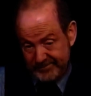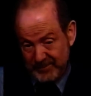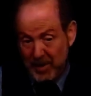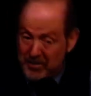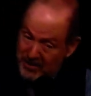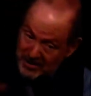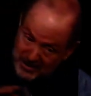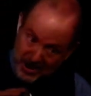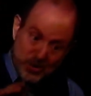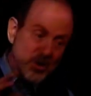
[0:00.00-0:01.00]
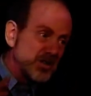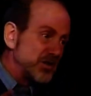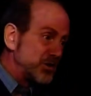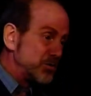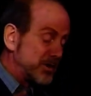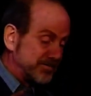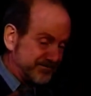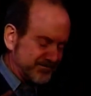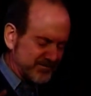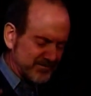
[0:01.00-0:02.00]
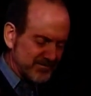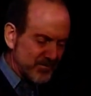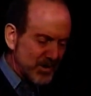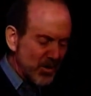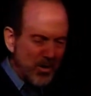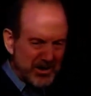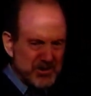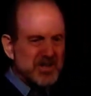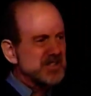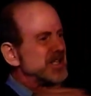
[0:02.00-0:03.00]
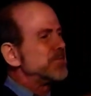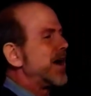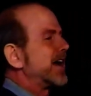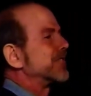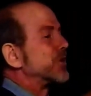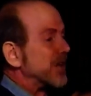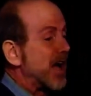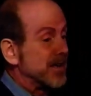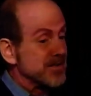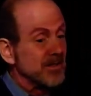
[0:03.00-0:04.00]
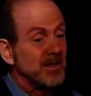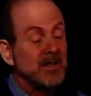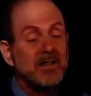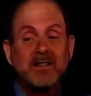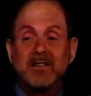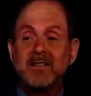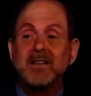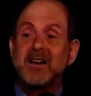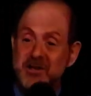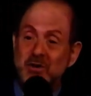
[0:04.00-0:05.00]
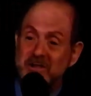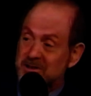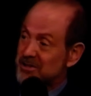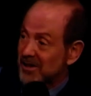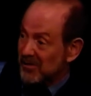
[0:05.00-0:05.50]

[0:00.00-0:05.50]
Might be a tear or two, but why don't you just sit back and relax and enjoy the show.